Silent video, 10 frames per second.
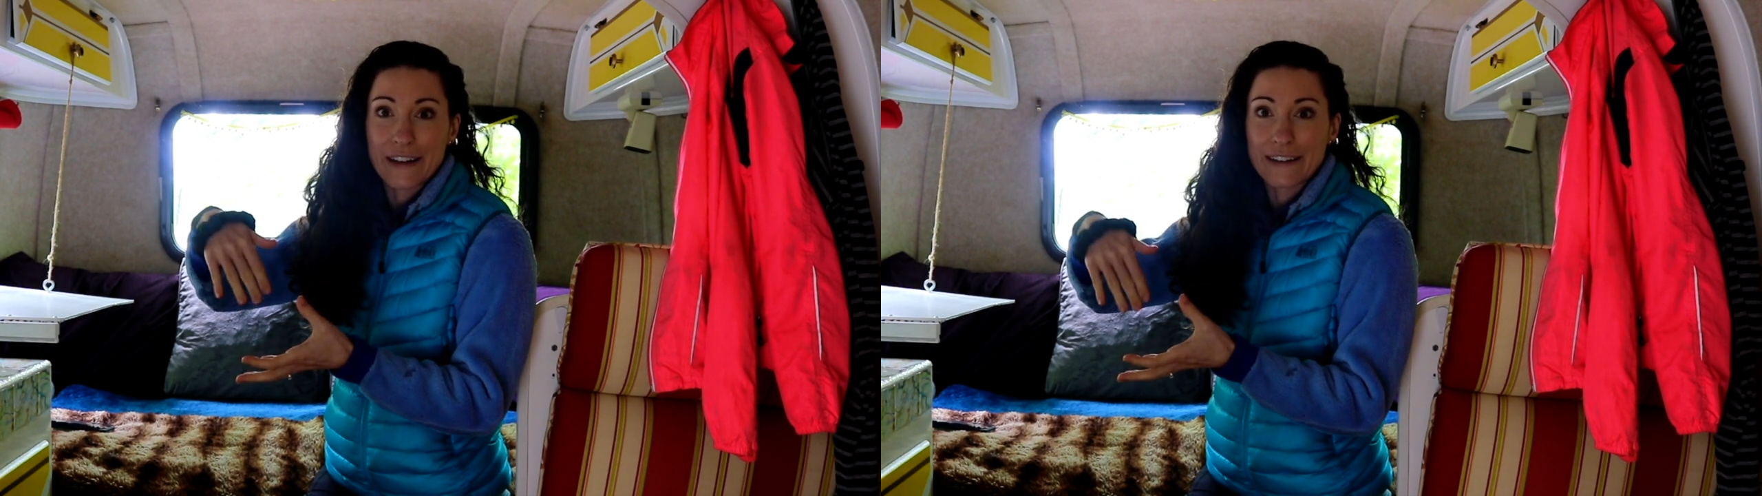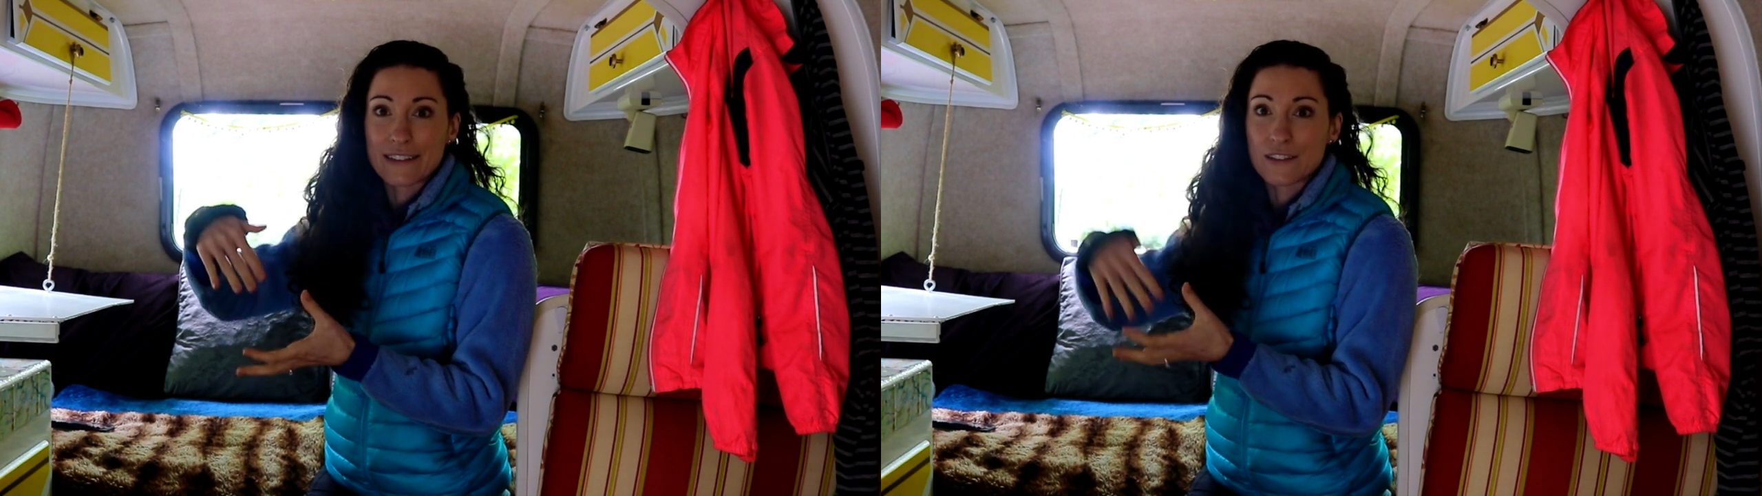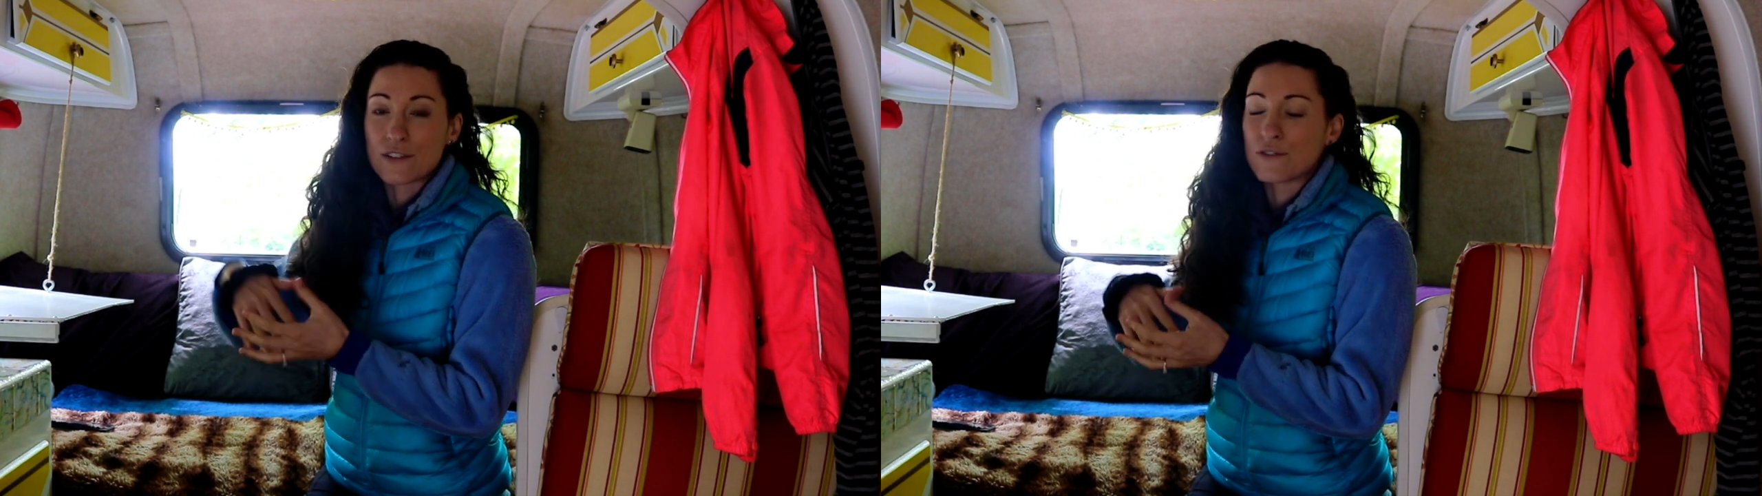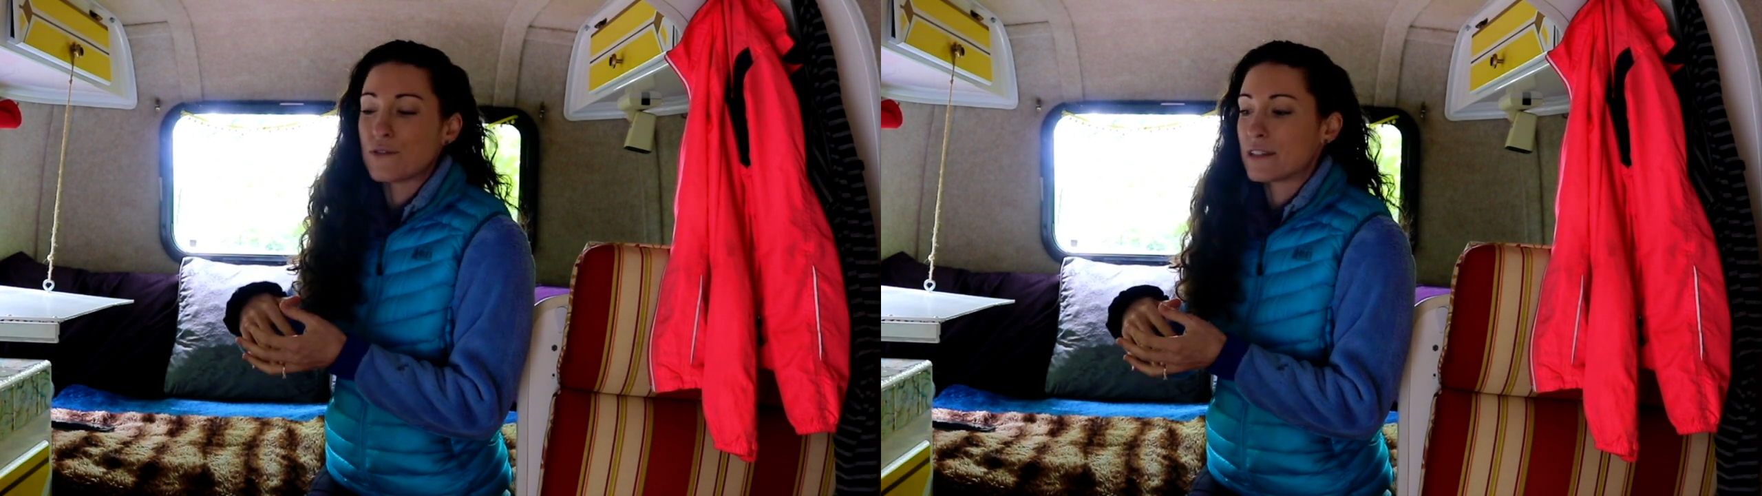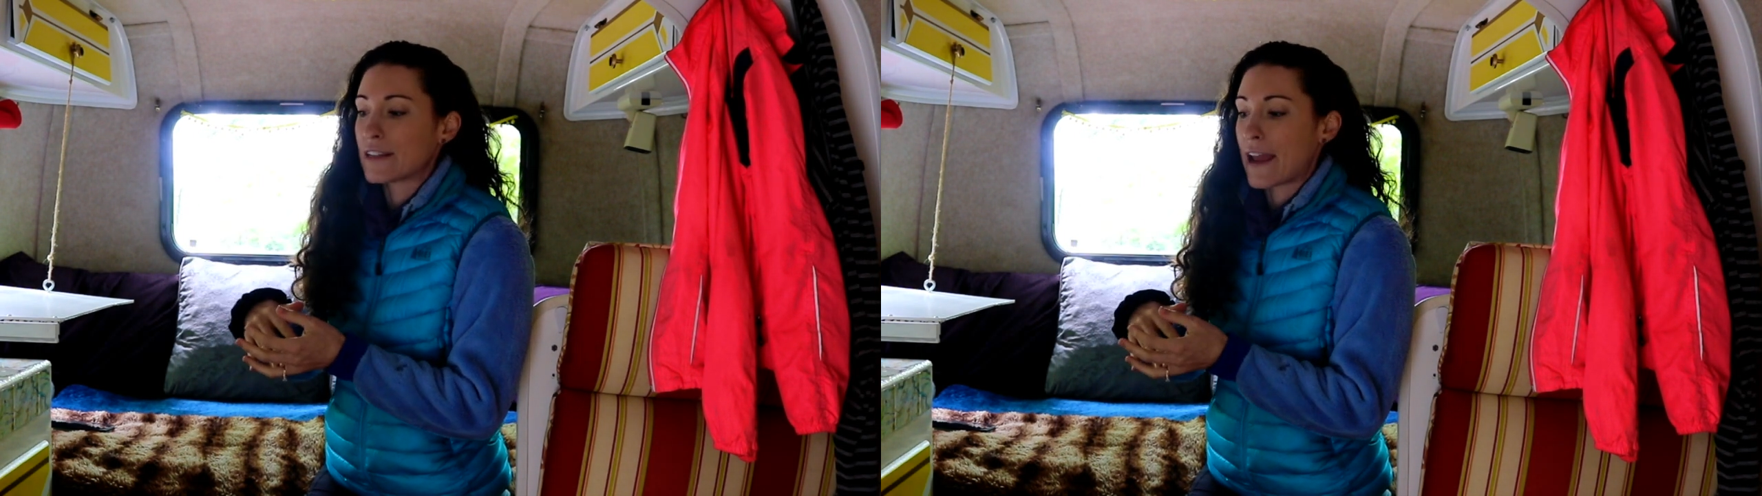into
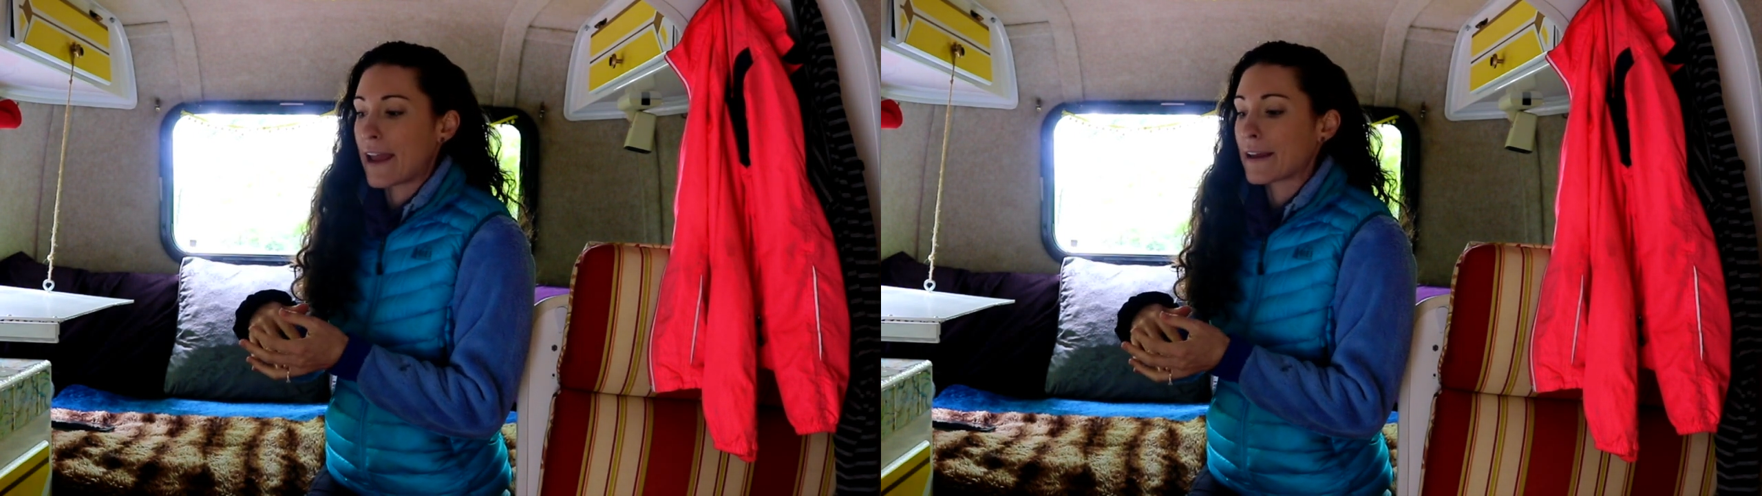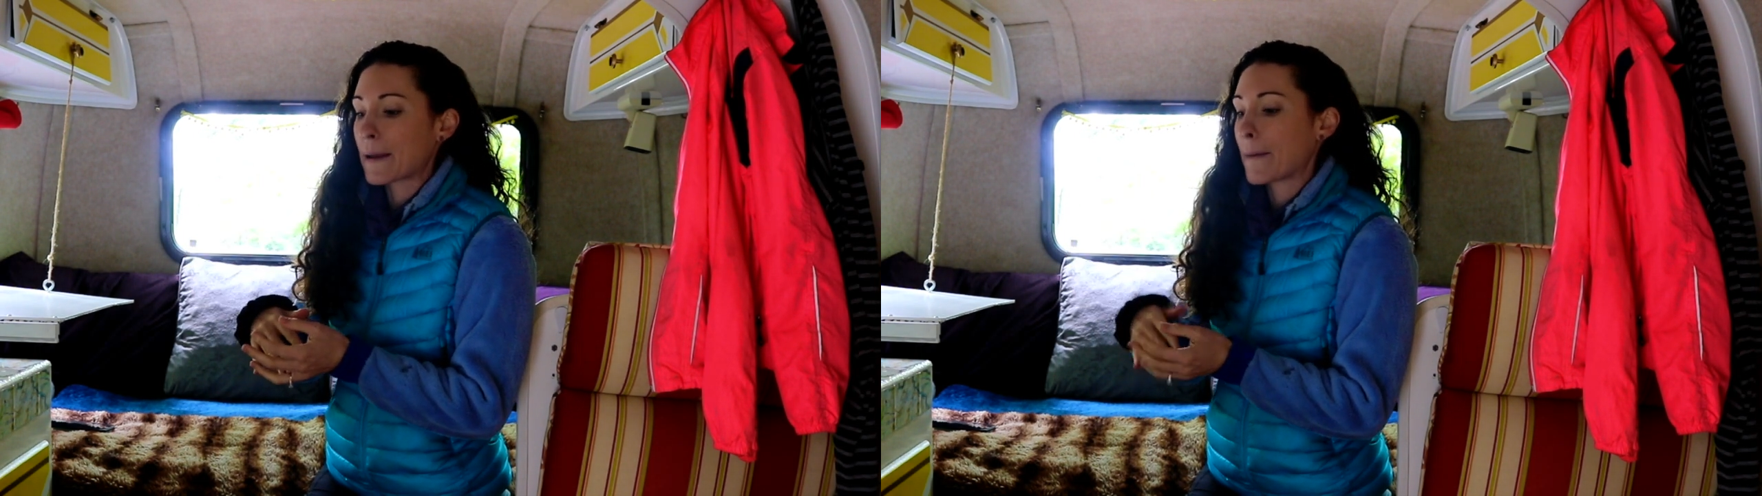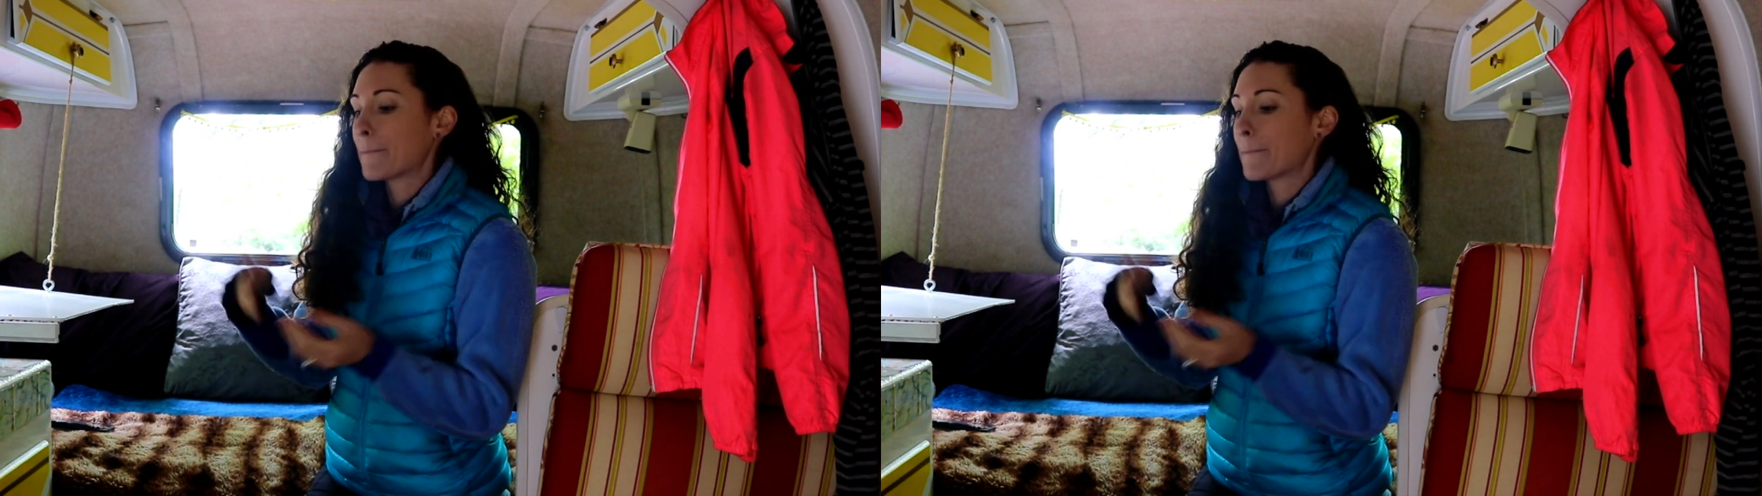the tank.